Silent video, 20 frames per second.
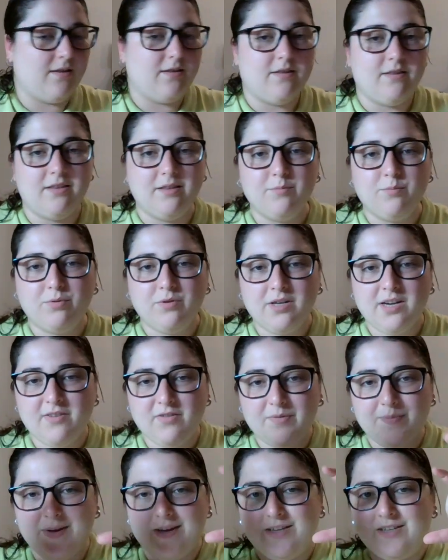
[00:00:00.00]
the important
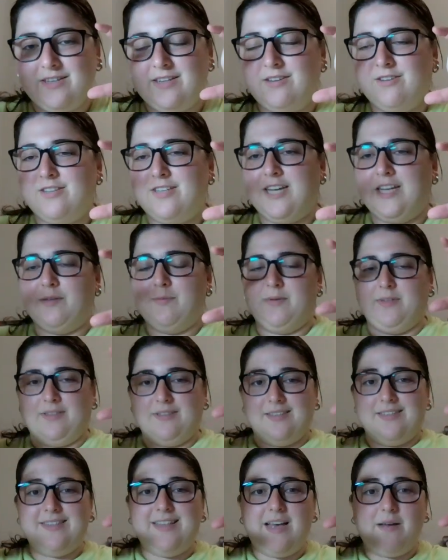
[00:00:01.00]
information in your textbook is
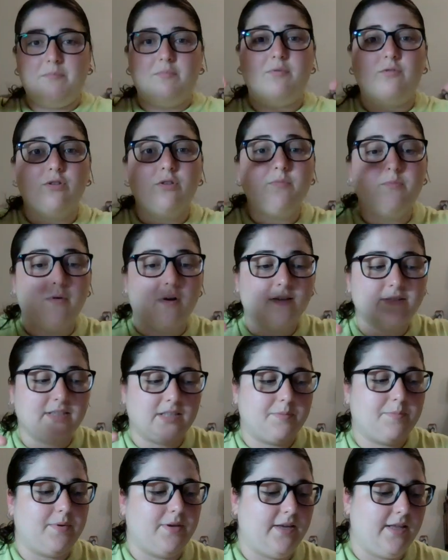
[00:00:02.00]
in that blue box at
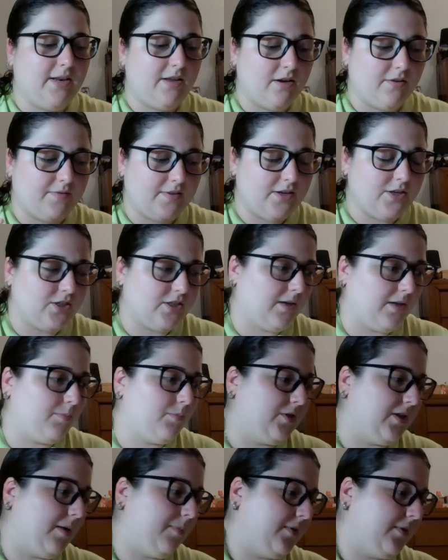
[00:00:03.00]
the beginning of each
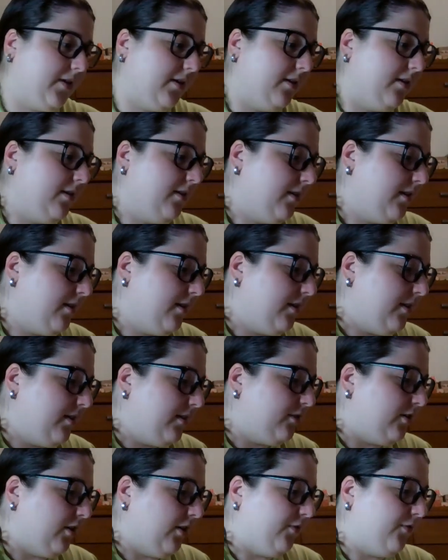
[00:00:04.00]
subchapter.
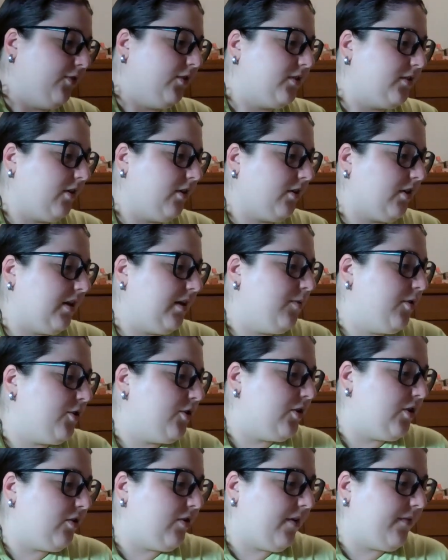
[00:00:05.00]
So for circular
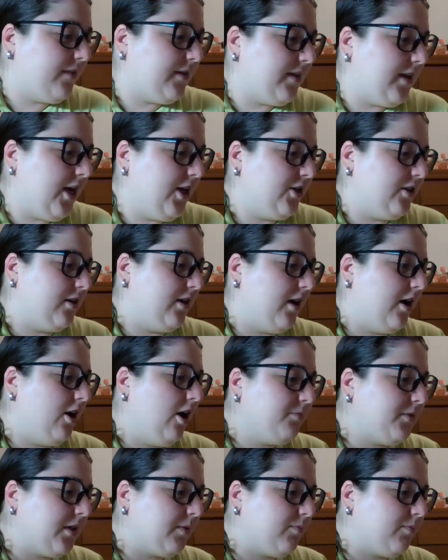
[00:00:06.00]
motion and gravitation, an
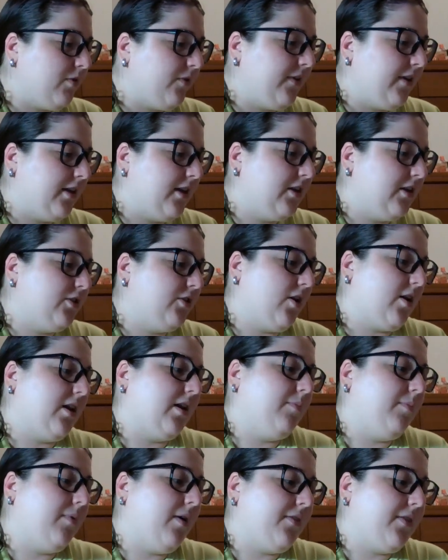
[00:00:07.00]
object moving in a
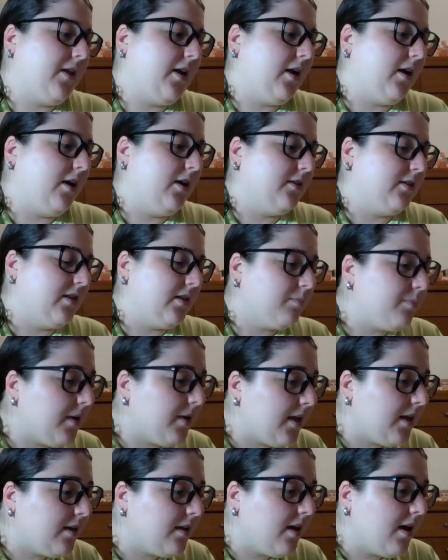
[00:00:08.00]
circular path at a constant
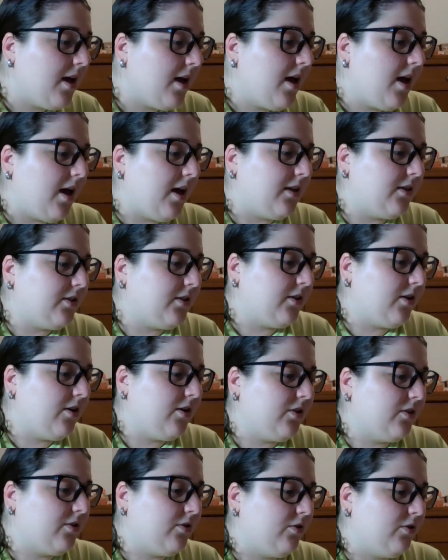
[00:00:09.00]
speed
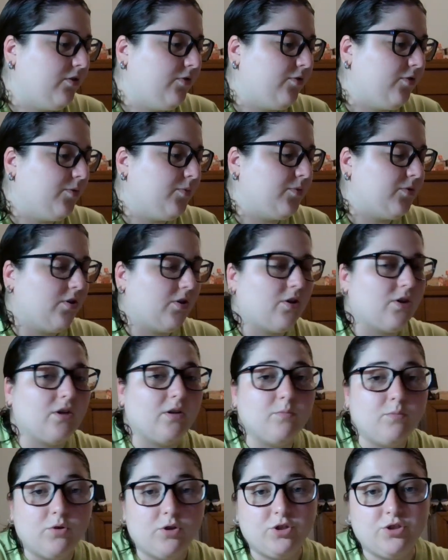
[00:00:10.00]
undergoes uniform
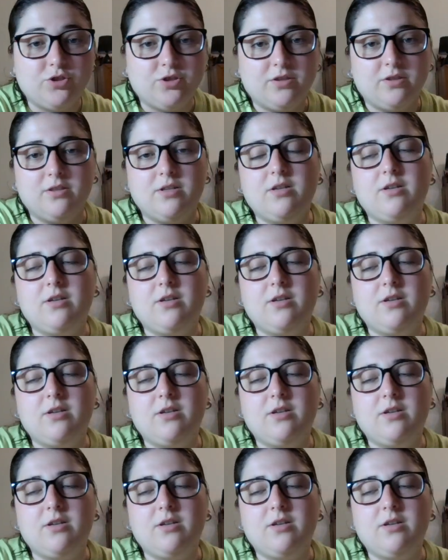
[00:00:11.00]
circular motion.